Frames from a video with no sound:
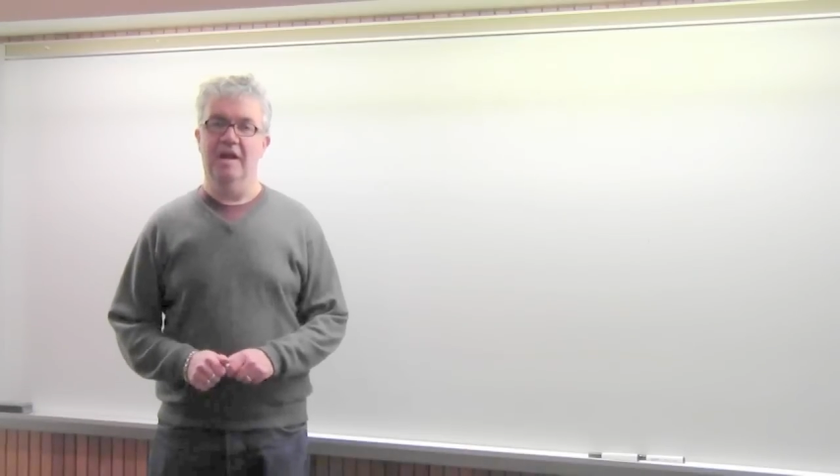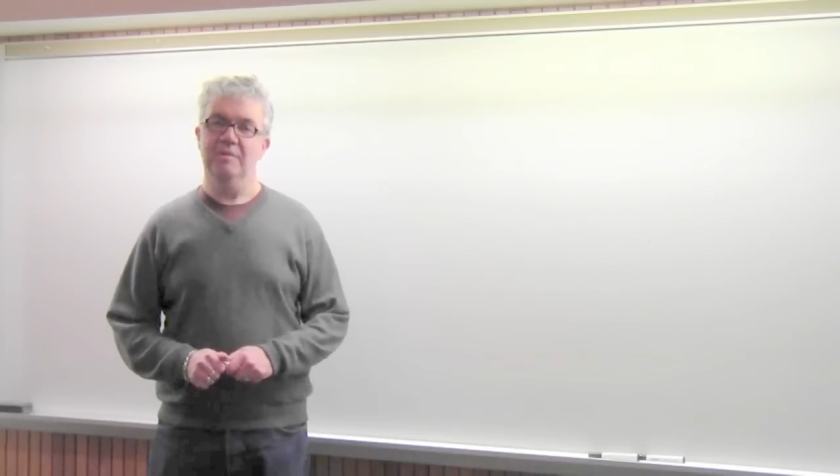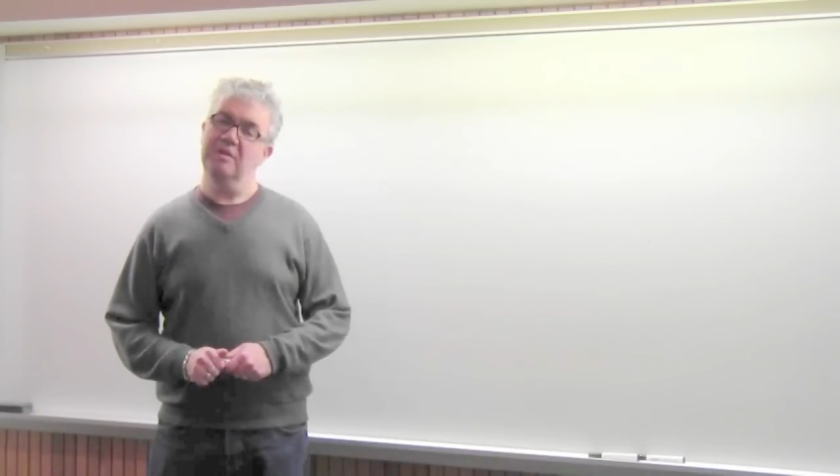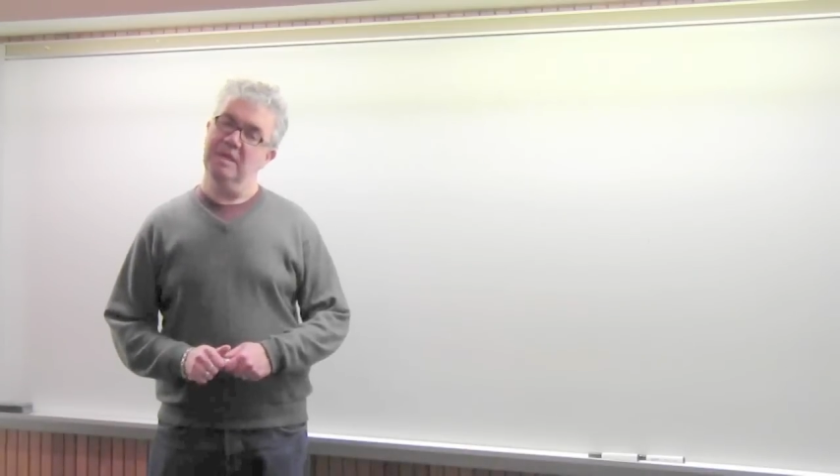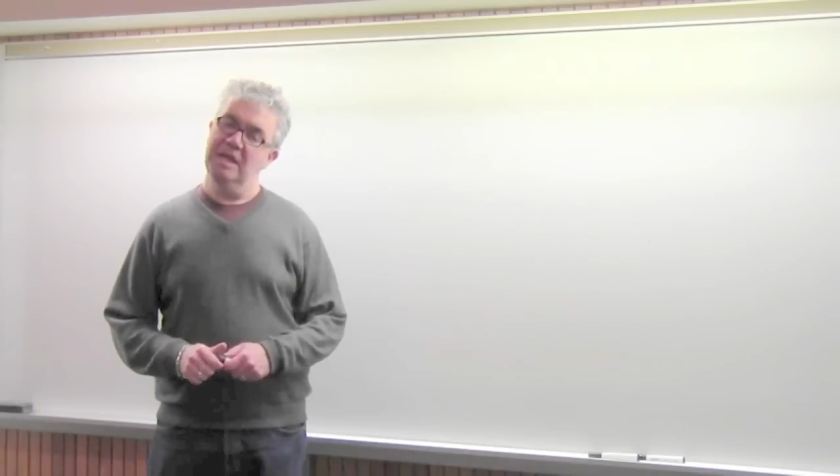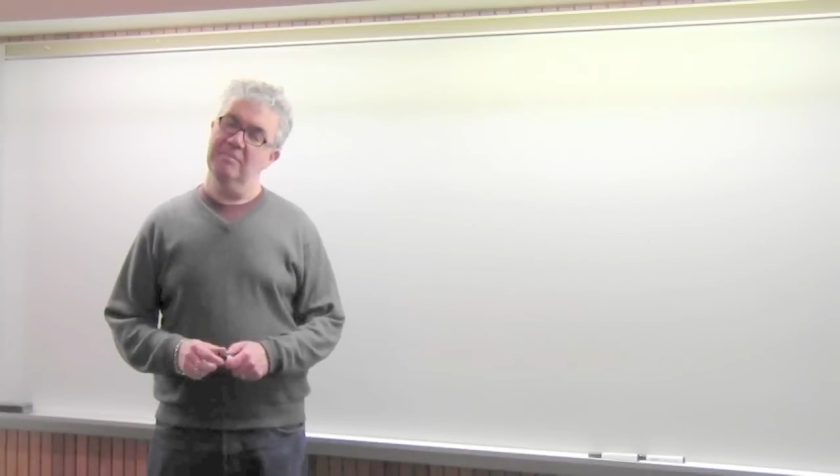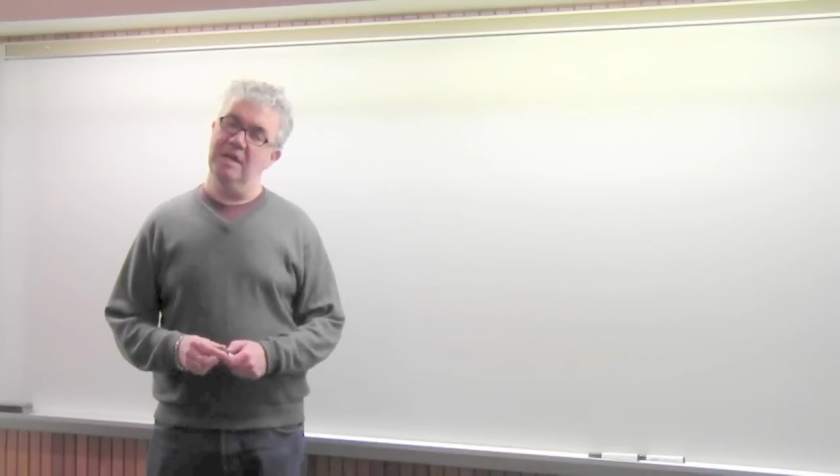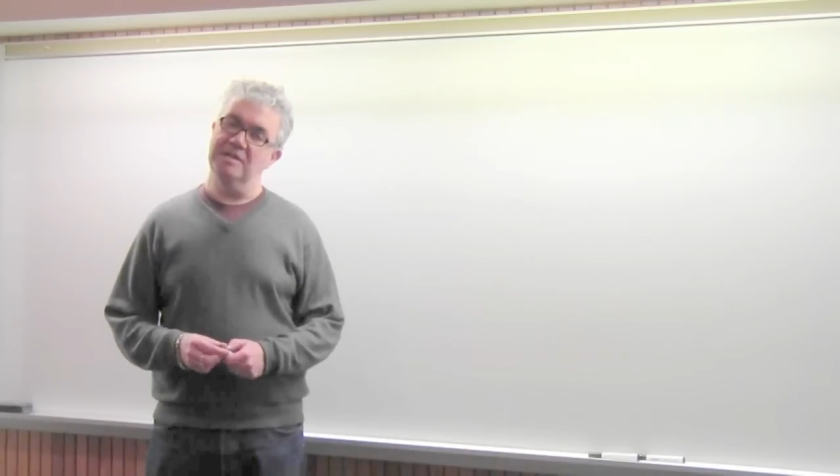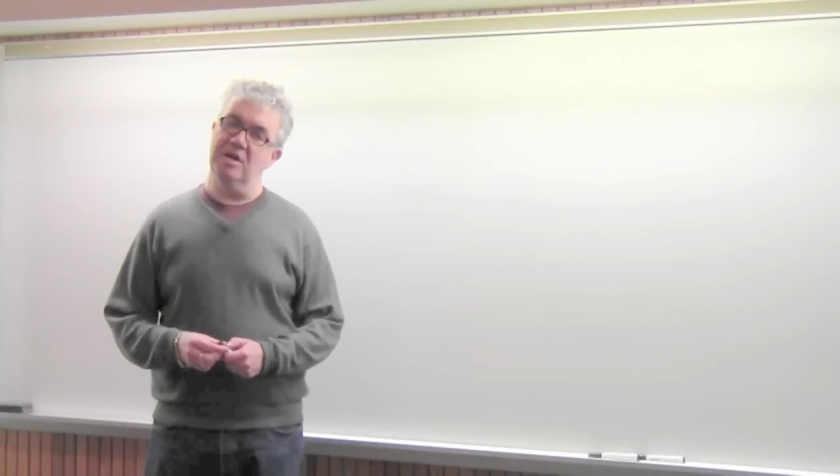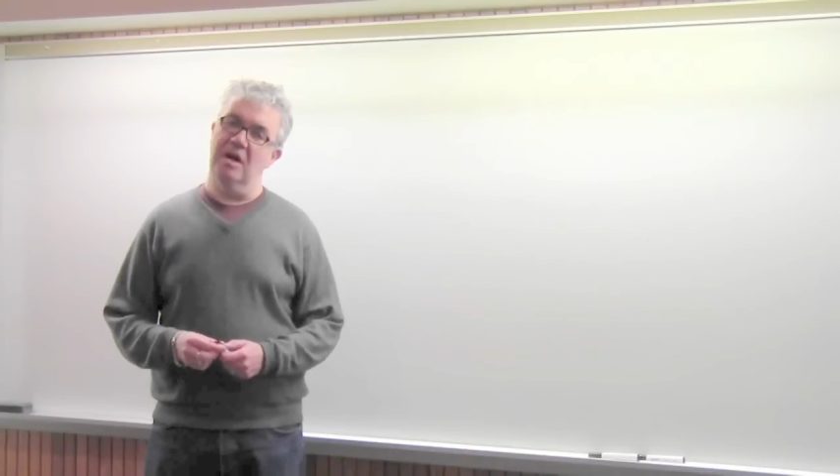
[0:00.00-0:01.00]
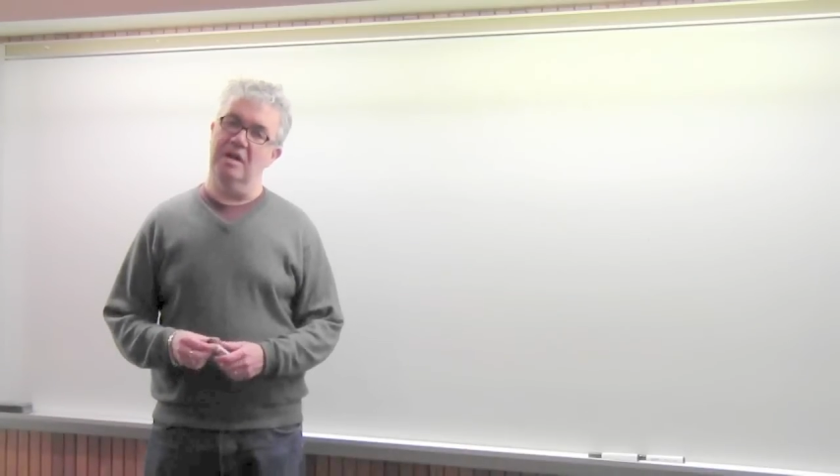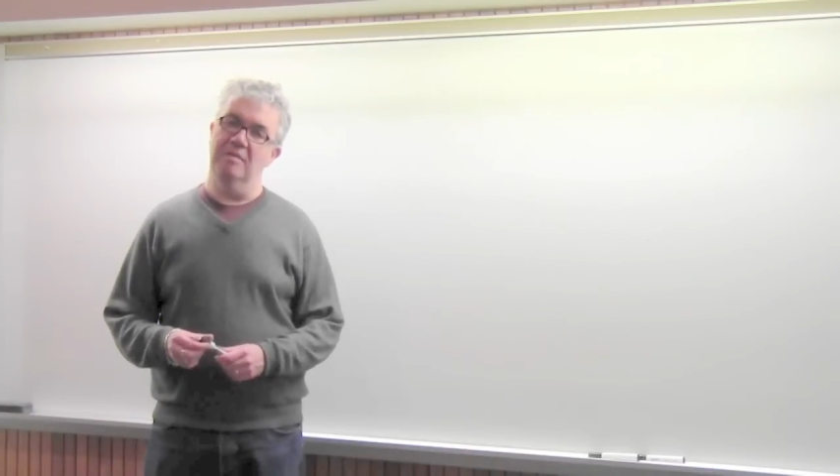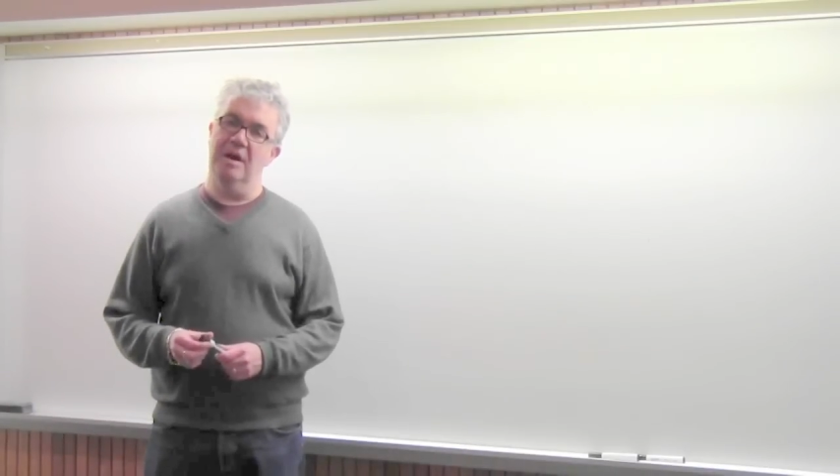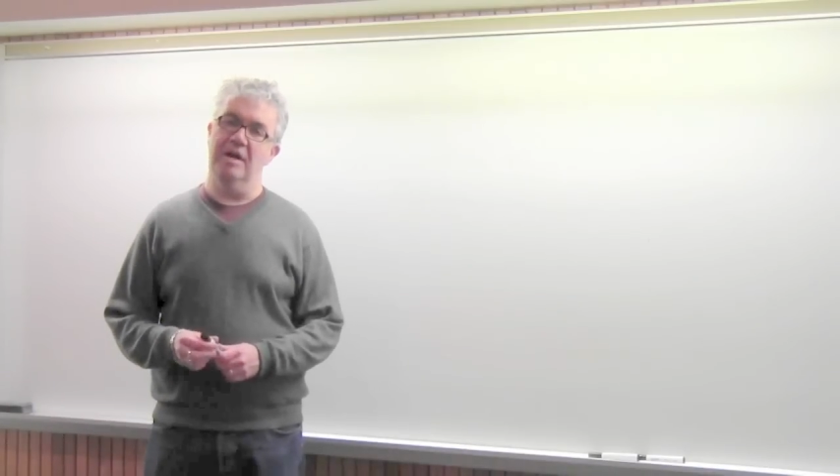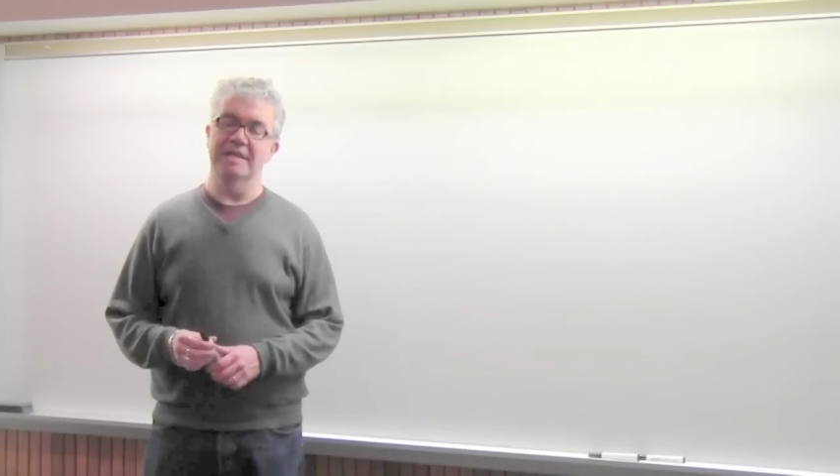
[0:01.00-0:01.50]
I'm going to begin by
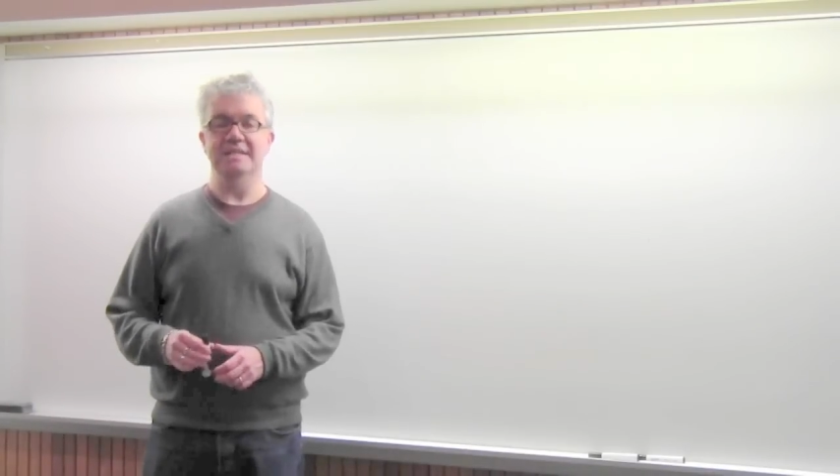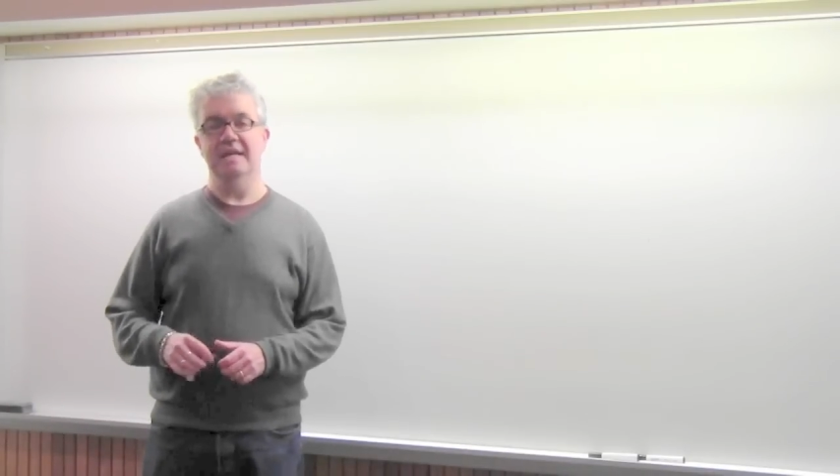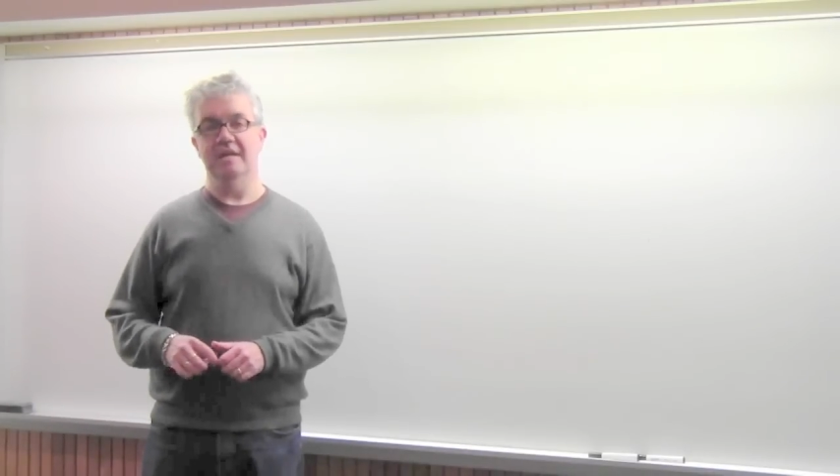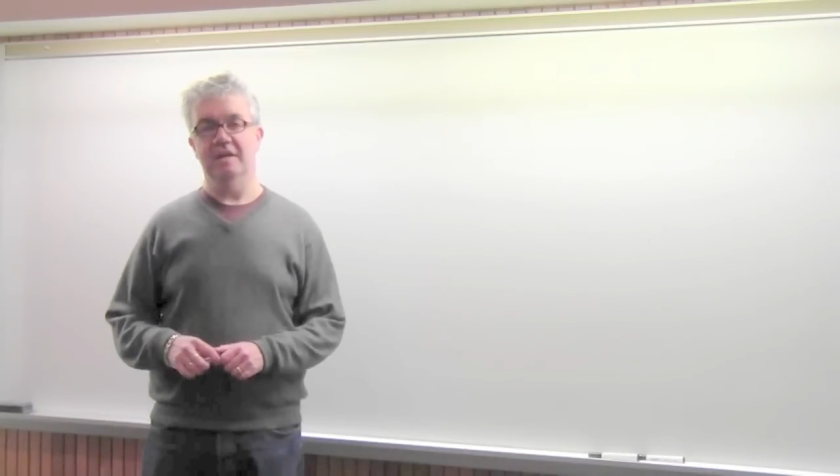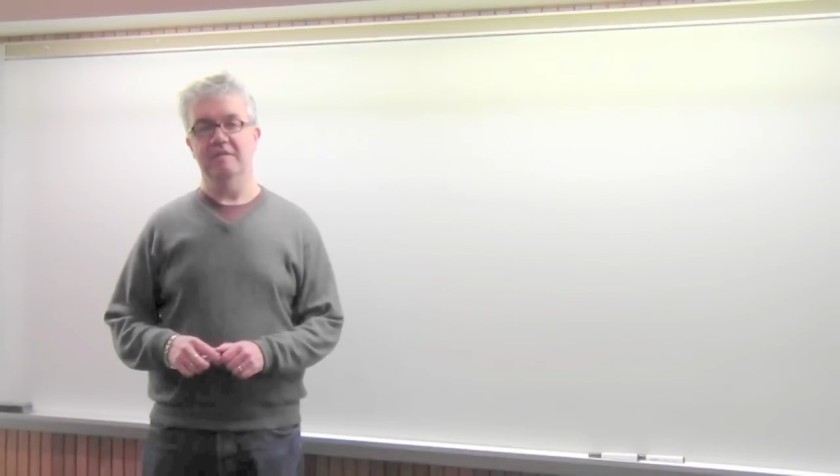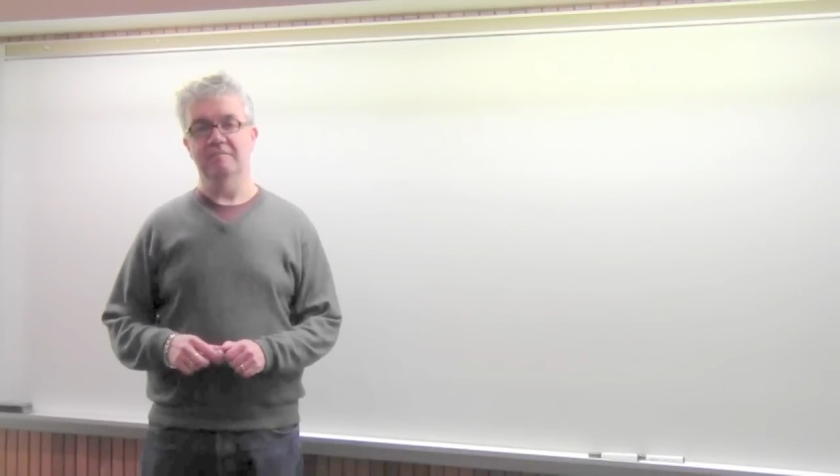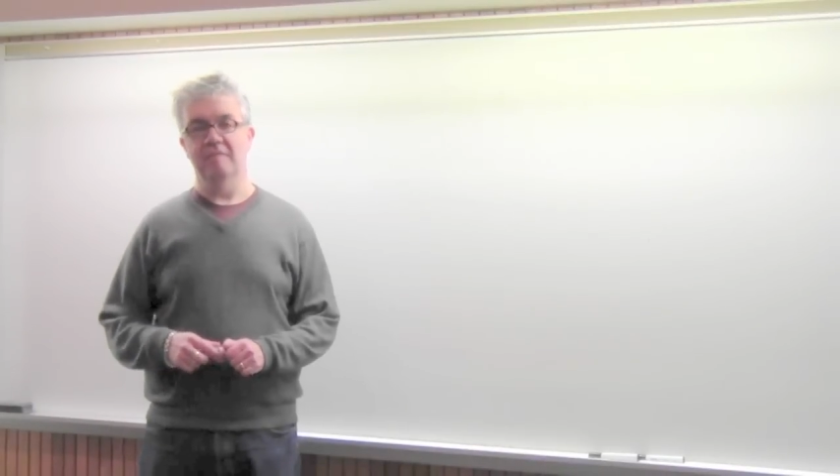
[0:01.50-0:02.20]
talking about identity.